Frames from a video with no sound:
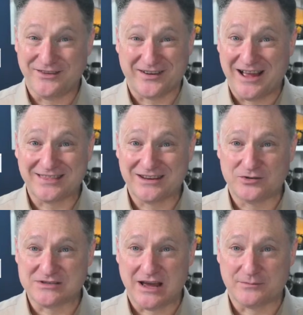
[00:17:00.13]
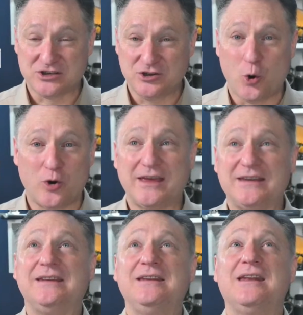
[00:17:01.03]
forgot that it was an option, or they
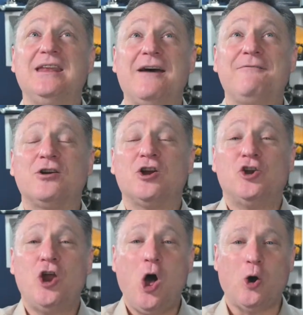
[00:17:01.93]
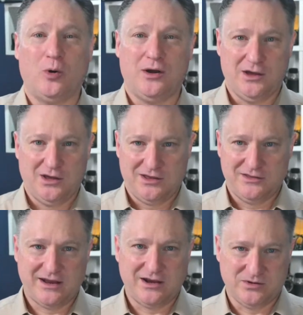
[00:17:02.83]
didn't ever know
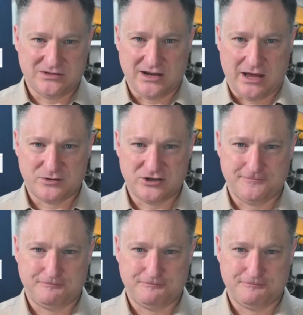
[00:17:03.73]
that it was an option.